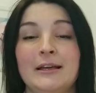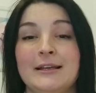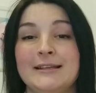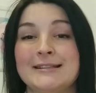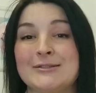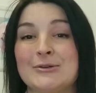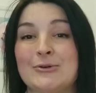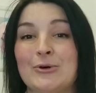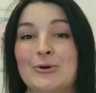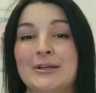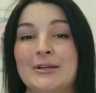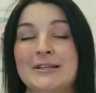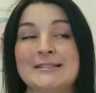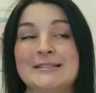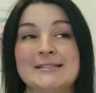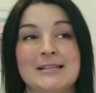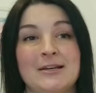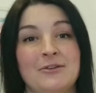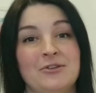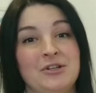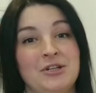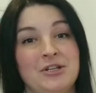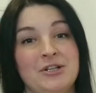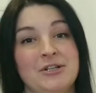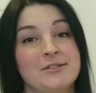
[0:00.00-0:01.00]
is going
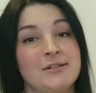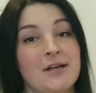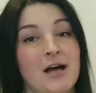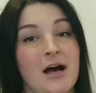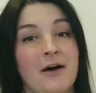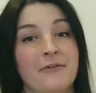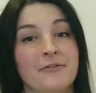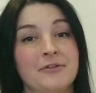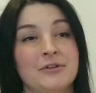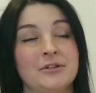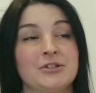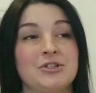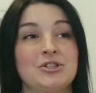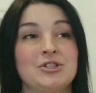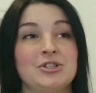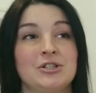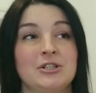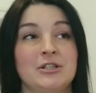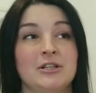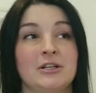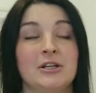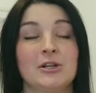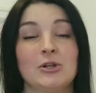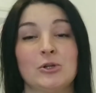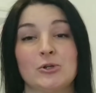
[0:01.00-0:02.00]
7 years after
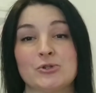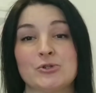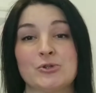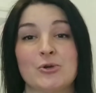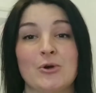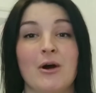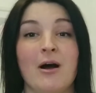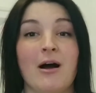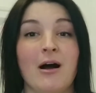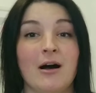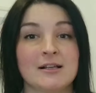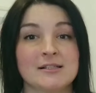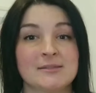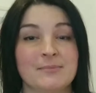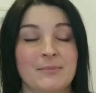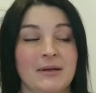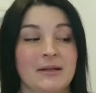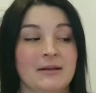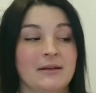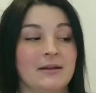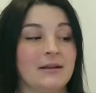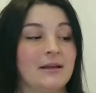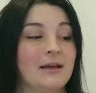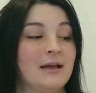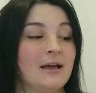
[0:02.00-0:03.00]
she lost her
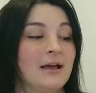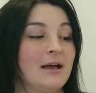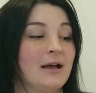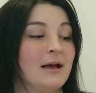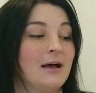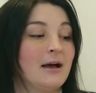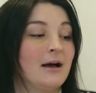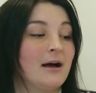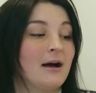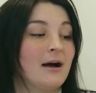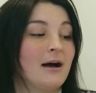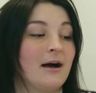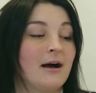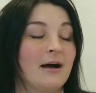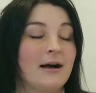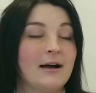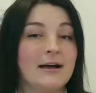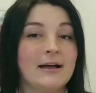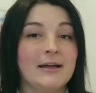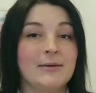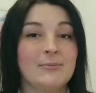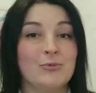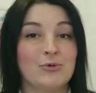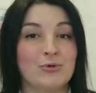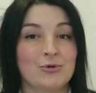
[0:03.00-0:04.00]
husband.
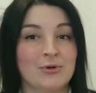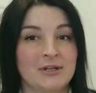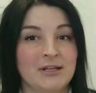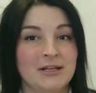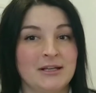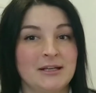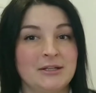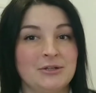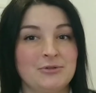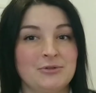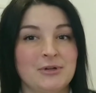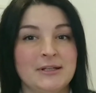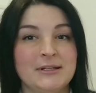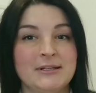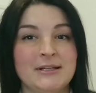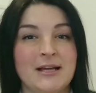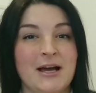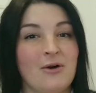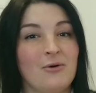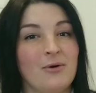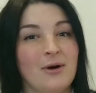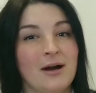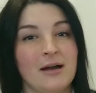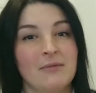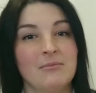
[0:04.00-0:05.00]
I'm reading it right
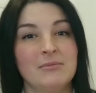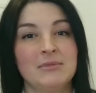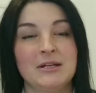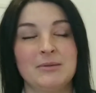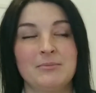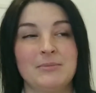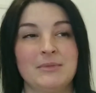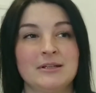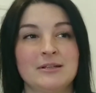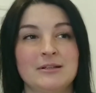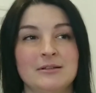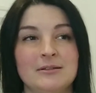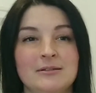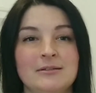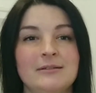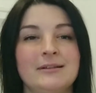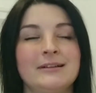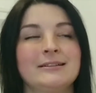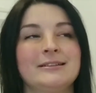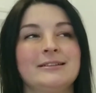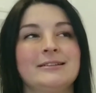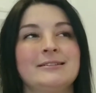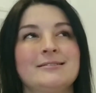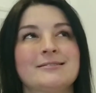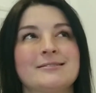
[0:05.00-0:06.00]
now. I'm in the middle.
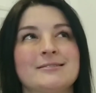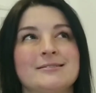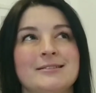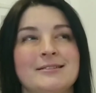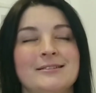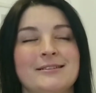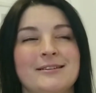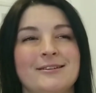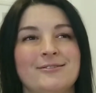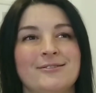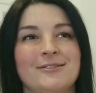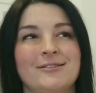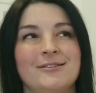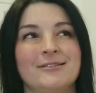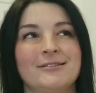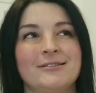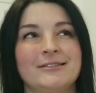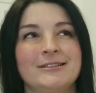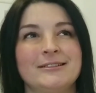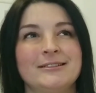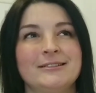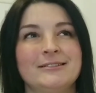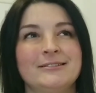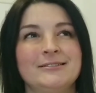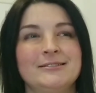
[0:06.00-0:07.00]
I cannot say I really
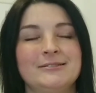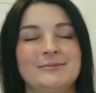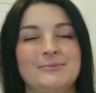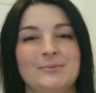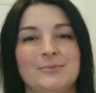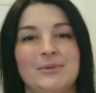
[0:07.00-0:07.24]
like it,